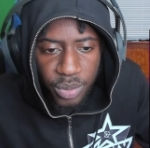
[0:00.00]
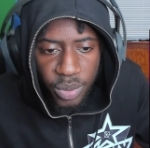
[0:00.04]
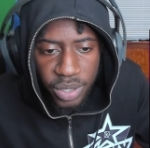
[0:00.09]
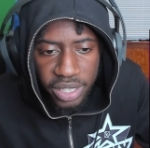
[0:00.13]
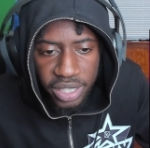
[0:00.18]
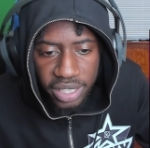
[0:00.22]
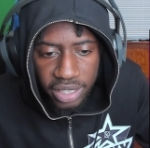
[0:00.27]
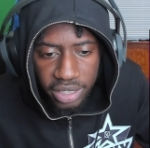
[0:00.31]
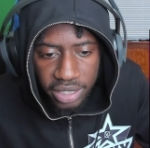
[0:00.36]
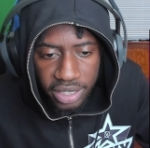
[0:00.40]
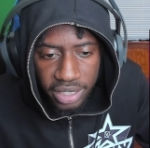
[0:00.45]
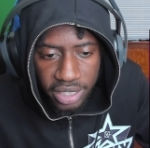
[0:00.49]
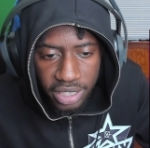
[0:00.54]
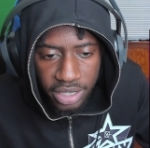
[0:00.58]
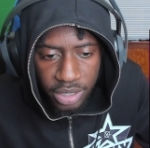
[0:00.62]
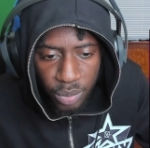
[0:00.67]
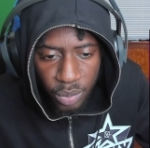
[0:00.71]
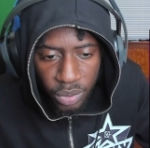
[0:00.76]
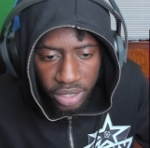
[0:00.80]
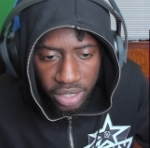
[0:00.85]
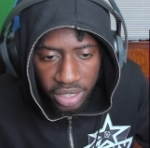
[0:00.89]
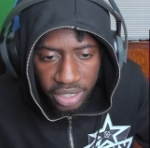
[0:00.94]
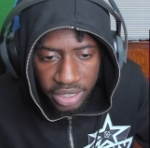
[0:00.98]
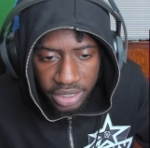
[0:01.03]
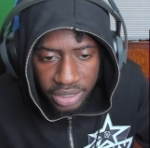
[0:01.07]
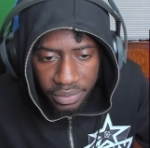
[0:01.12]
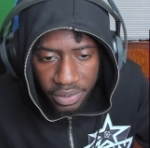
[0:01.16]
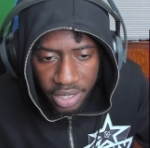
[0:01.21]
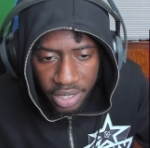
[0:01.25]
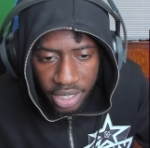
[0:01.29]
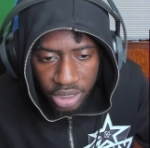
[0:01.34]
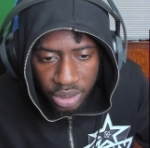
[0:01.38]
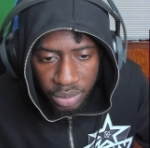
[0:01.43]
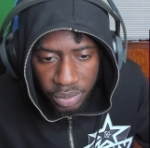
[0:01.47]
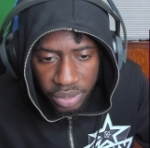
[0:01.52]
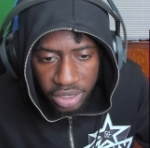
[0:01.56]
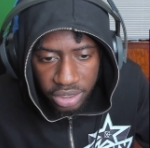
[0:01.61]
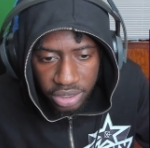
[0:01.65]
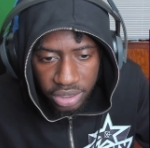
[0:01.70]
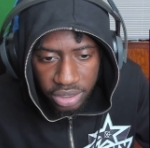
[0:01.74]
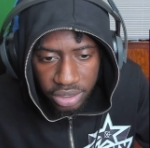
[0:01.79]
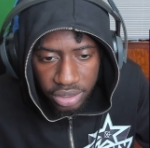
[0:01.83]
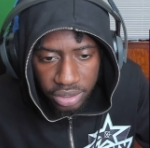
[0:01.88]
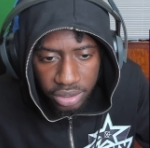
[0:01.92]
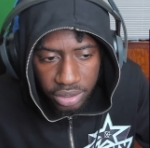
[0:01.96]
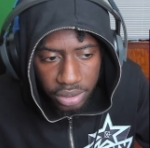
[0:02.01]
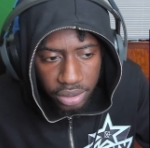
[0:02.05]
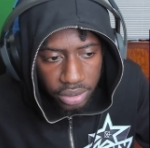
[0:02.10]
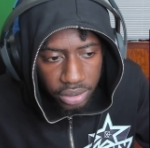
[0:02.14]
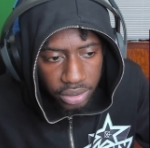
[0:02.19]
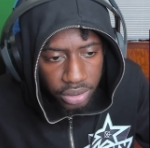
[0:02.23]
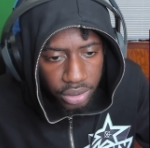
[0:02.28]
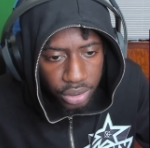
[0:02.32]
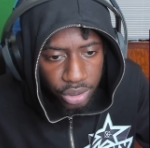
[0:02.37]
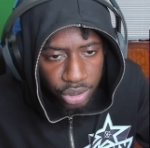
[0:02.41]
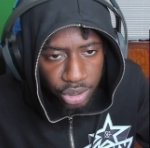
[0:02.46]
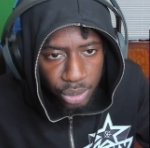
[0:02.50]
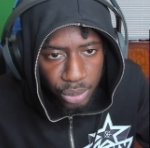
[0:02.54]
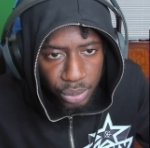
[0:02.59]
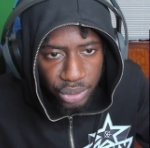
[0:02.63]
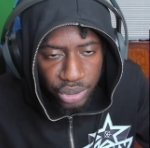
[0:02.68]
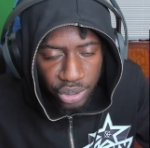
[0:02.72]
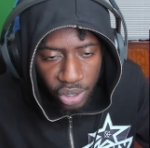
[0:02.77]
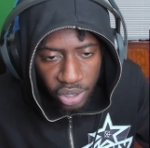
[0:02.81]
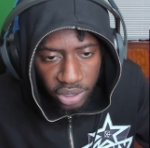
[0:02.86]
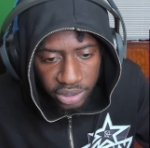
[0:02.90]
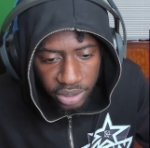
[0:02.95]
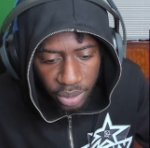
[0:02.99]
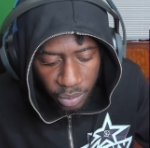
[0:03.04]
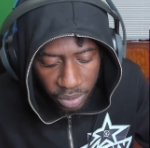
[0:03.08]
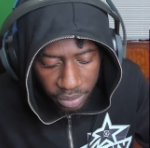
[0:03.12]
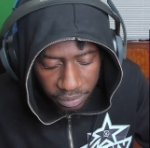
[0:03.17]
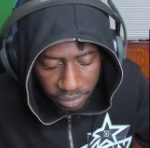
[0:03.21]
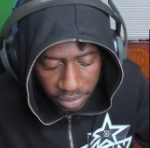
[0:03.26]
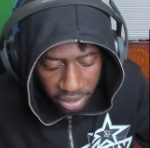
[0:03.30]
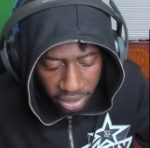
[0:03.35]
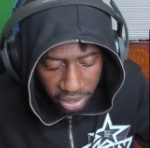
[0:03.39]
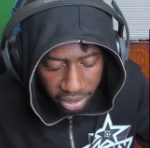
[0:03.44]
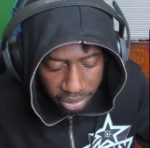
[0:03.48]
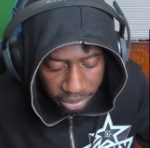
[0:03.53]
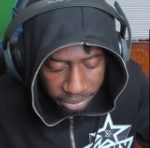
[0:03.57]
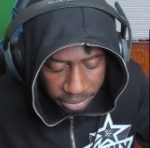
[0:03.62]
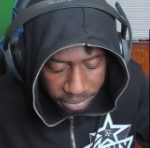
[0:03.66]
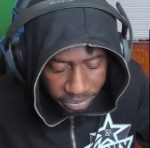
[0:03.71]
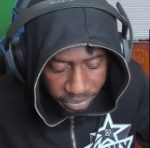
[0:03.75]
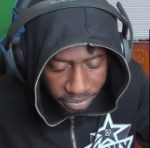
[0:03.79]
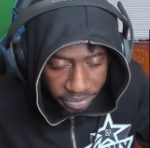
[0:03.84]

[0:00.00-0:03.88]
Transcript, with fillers: one of these one of these videos, one of these two songs in one video.